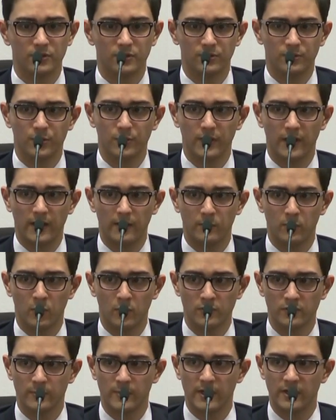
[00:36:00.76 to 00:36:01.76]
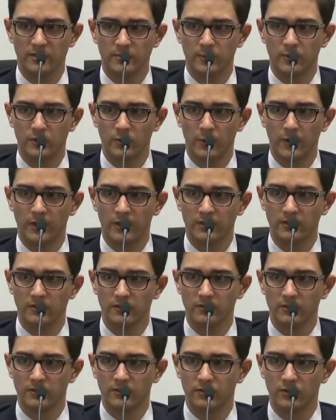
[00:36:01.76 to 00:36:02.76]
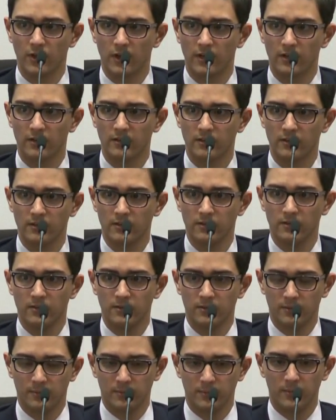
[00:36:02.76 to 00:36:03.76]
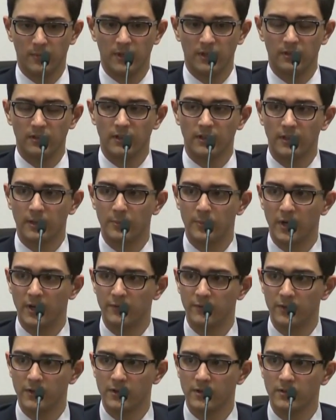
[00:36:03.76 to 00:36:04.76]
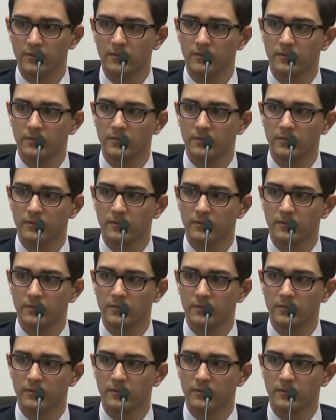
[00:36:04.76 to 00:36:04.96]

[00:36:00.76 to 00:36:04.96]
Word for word: to create more space between us, to try to make like a buffer.